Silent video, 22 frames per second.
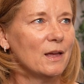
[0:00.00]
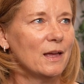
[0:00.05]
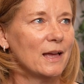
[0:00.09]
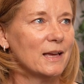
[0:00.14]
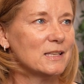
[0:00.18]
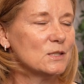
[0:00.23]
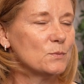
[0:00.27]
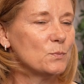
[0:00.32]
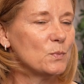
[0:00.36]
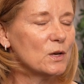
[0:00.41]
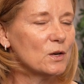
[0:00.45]

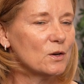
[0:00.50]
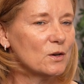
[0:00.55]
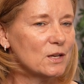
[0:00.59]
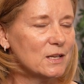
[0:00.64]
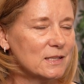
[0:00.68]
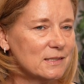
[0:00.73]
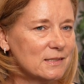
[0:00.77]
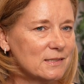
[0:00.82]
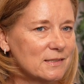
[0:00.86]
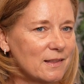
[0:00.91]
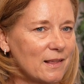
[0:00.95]

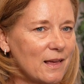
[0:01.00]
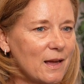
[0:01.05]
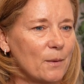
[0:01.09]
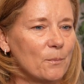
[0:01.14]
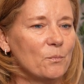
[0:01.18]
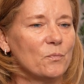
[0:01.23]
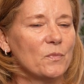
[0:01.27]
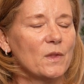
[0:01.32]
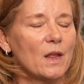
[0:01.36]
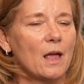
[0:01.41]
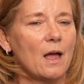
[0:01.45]
experience
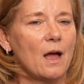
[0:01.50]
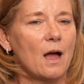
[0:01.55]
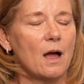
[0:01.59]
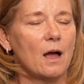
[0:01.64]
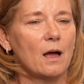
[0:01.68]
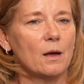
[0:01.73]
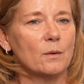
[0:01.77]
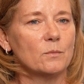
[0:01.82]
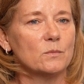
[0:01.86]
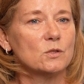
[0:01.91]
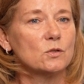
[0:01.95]
them,
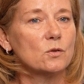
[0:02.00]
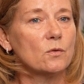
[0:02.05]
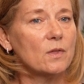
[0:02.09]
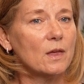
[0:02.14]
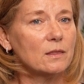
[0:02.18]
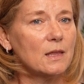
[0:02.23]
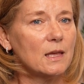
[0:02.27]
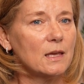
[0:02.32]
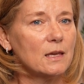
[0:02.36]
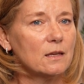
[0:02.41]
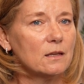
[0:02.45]
so
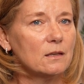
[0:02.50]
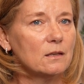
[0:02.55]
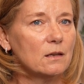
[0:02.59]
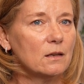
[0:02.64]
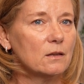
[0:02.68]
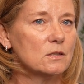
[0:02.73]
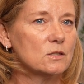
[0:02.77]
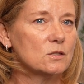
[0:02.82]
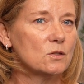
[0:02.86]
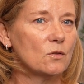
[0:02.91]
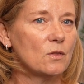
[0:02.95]
that they
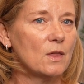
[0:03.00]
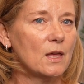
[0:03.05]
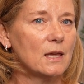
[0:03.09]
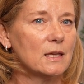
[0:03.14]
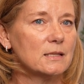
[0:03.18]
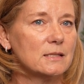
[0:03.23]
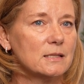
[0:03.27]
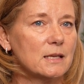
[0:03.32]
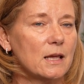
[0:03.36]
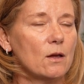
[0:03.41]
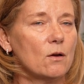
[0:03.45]
can
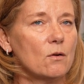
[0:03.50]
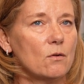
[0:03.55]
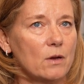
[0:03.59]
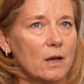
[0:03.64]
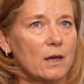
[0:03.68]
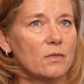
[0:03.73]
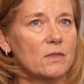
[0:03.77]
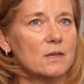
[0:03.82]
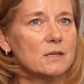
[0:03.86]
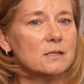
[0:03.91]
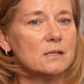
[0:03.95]
say,
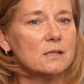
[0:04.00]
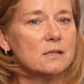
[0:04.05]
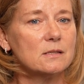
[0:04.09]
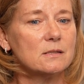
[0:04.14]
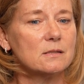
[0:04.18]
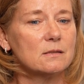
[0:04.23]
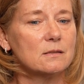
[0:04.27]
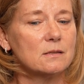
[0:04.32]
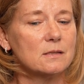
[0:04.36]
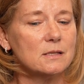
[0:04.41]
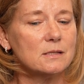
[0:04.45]
okay, this
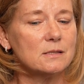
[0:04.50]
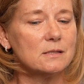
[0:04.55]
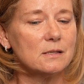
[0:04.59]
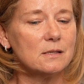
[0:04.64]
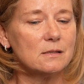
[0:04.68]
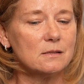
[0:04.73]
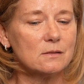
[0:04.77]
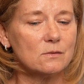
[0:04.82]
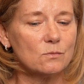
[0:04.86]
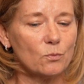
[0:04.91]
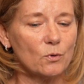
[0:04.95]

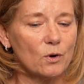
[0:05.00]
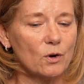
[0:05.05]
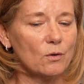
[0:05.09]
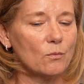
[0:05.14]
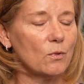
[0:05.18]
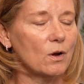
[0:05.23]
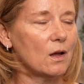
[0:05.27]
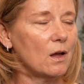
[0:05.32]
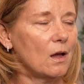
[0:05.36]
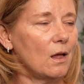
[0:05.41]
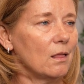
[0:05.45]
is
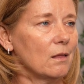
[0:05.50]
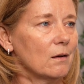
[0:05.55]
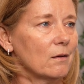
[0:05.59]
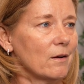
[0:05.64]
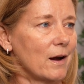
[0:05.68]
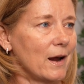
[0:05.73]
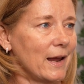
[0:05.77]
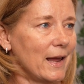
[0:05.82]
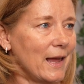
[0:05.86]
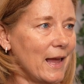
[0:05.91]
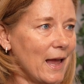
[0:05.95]
what color
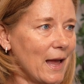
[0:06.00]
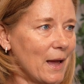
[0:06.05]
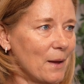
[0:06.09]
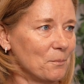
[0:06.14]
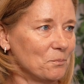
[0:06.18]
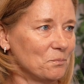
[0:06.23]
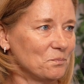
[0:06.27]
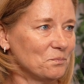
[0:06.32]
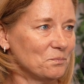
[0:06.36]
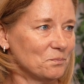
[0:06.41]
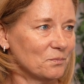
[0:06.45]
I
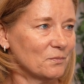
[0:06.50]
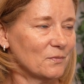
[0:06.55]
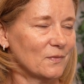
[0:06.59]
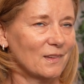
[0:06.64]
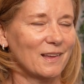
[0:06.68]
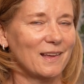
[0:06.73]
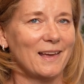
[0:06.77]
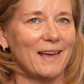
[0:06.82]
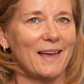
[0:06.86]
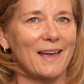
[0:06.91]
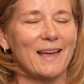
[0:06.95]
am,
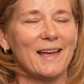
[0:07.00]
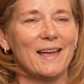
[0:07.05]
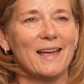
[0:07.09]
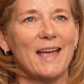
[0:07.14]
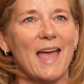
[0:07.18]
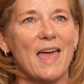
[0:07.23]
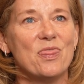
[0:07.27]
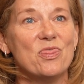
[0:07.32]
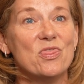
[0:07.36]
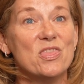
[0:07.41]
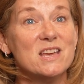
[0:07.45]
okay,
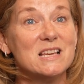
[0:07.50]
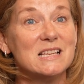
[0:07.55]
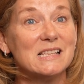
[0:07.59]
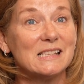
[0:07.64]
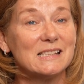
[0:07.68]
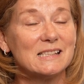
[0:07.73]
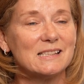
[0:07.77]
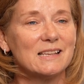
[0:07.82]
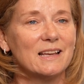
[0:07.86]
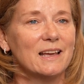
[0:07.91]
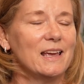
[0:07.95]
and
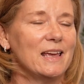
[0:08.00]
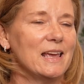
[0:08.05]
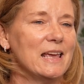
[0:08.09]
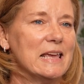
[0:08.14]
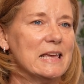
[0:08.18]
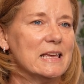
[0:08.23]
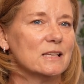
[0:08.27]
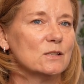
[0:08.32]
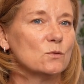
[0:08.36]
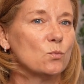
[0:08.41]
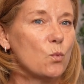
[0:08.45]
this
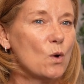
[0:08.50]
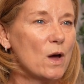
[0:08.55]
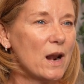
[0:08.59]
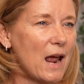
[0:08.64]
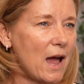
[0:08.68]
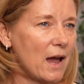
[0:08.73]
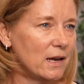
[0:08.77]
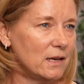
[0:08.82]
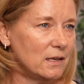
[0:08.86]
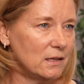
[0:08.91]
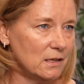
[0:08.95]
is what
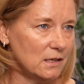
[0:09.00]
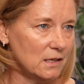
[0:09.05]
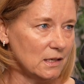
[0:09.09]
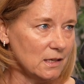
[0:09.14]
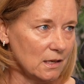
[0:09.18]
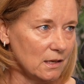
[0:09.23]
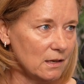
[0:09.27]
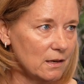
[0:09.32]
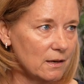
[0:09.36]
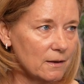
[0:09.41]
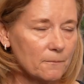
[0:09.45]
I
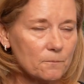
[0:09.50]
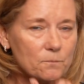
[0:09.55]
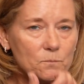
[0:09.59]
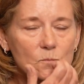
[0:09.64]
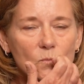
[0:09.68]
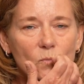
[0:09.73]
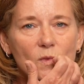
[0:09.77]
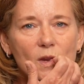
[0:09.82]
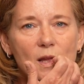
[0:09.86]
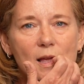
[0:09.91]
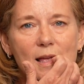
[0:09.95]
need.
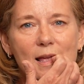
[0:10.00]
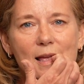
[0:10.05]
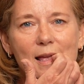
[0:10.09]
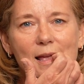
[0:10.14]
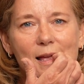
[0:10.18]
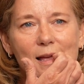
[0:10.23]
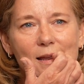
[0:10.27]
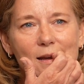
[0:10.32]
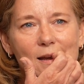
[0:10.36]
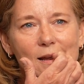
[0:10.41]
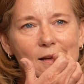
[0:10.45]

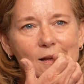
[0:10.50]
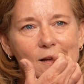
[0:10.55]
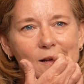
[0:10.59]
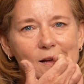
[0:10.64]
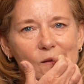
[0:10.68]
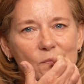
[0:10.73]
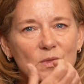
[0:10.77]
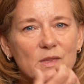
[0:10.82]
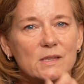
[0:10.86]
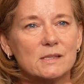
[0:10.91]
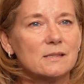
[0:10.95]

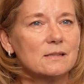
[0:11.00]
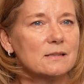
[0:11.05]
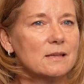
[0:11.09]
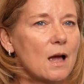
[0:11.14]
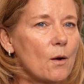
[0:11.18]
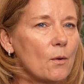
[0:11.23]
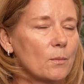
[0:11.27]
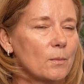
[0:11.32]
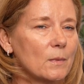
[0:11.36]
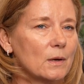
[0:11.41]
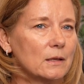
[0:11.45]
And this is
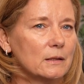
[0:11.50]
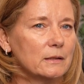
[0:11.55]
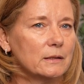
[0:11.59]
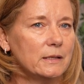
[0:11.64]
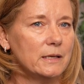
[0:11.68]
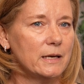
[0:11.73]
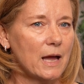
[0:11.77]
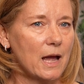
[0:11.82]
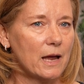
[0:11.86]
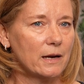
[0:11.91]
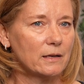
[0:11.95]
how I'm going to
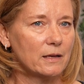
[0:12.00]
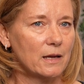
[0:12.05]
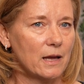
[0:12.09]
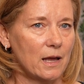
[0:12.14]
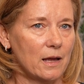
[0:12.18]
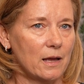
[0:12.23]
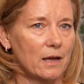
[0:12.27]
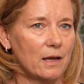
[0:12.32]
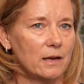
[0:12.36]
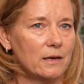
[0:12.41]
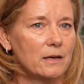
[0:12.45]
lean on
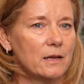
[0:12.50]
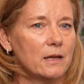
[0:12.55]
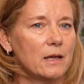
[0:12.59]
God.